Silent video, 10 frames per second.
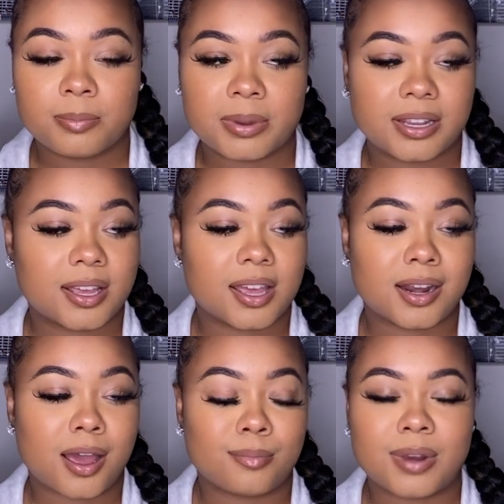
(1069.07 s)
but again,
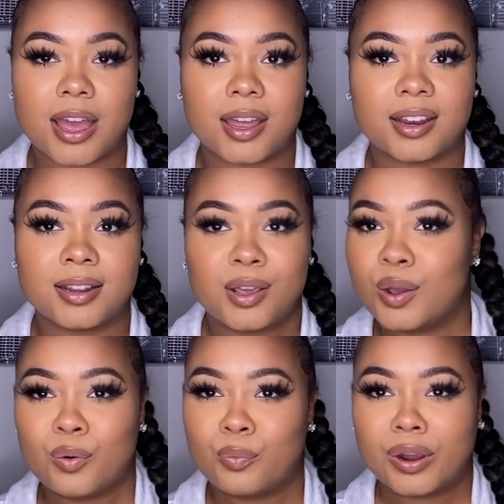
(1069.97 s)
I'm not
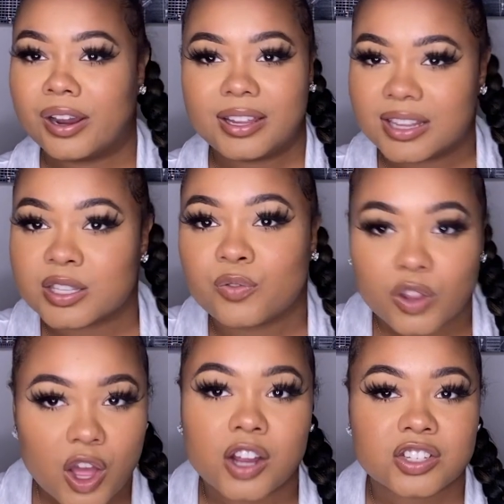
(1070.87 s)
wearing this for
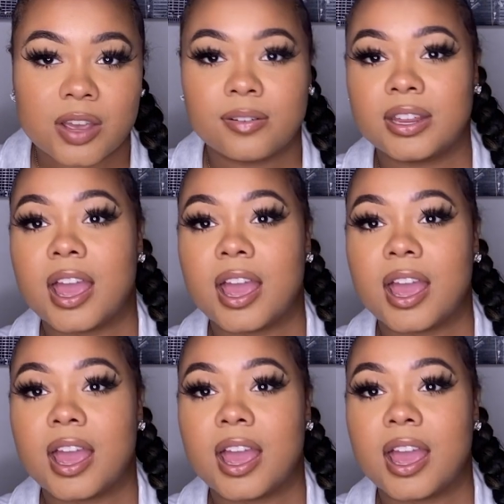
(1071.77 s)
longevity.